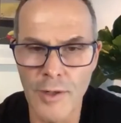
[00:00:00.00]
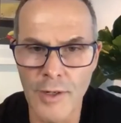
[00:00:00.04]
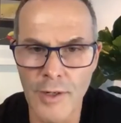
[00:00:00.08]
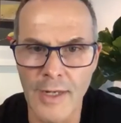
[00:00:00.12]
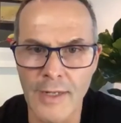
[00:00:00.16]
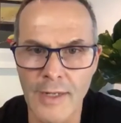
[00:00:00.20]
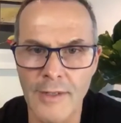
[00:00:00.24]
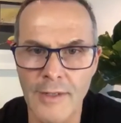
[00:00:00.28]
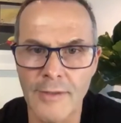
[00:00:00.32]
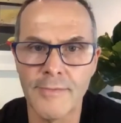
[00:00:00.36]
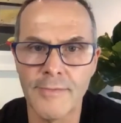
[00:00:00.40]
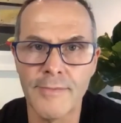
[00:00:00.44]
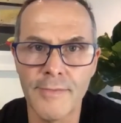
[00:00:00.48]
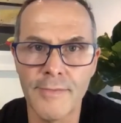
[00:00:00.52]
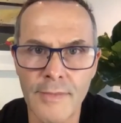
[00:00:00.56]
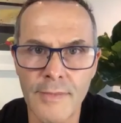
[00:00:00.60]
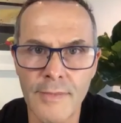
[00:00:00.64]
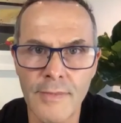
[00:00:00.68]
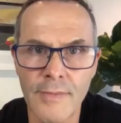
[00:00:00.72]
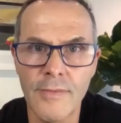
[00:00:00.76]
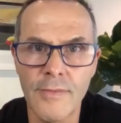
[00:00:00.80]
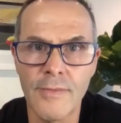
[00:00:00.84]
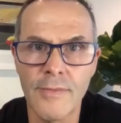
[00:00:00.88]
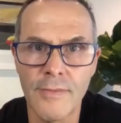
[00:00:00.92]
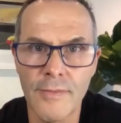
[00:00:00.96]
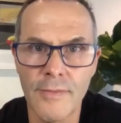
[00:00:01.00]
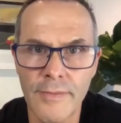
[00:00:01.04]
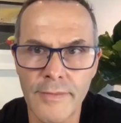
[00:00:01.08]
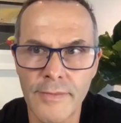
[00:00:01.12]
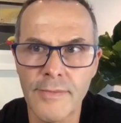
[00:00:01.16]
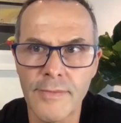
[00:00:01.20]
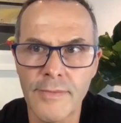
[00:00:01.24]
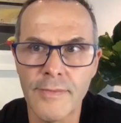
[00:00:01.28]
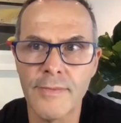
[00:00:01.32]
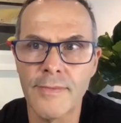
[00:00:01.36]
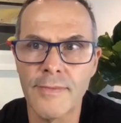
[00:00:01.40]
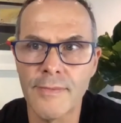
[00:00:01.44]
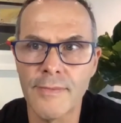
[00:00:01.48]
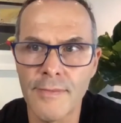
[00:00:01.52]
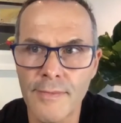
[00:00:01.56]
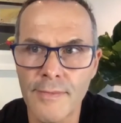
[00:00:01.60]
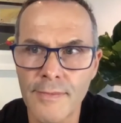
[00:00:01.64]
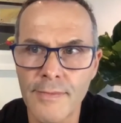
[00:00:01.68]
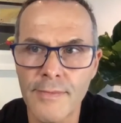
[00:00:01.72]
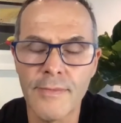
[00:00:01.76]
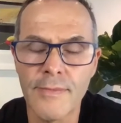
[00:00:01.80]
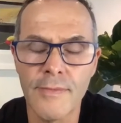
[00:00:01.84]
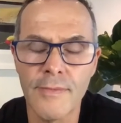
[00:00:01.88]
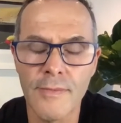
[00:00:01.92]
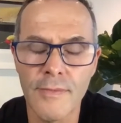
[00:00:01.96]
Good operators are not
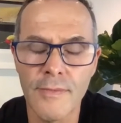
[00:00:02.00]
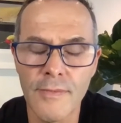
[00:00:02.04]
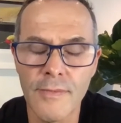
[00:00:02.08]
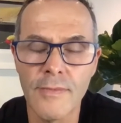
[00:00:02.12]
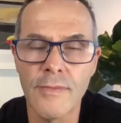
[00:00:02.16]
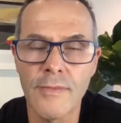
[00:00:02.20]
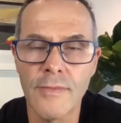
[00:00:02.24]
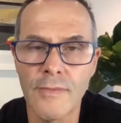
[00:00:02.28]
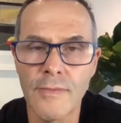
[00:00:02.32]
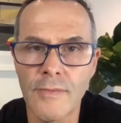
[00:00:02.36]
complacent. They're in a